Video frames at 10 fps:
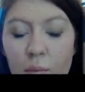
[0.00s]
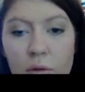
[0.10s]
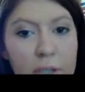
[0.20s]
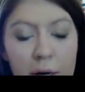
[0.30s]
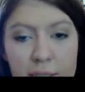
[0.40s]

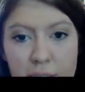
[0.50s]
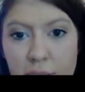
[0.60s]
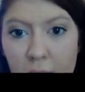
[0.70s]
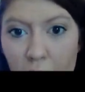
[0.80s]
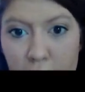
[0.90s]
both cost
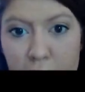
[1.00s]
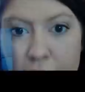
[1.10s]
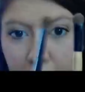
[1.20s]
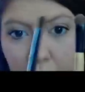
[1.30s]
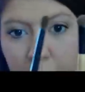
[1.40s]
$1.
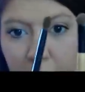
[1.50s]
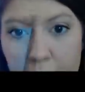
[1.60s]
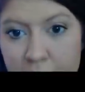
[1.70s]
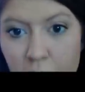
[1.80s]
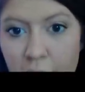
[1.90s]
They're up and up
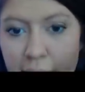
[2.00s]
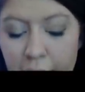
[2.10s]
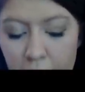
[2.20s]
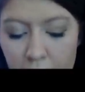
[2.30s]
at Target.